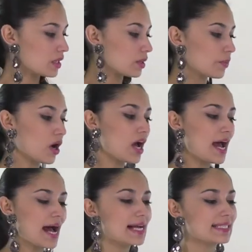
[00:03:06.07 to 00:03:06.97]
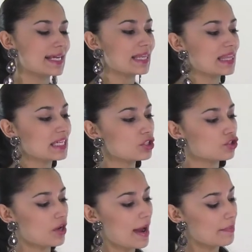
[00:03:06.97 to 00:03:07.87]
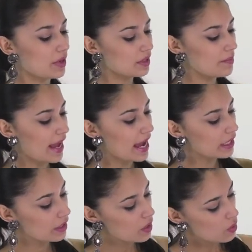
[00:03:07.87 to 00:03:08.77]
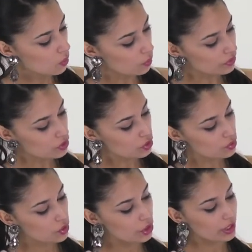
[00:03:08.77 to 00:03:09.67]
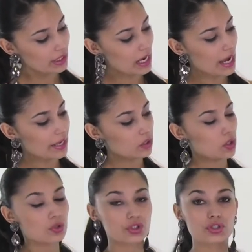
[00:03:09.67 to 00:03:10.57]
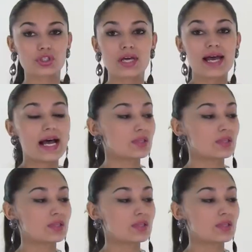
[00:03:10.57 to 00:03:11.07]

The bra has a thick strap on the back with two hook and eye closures,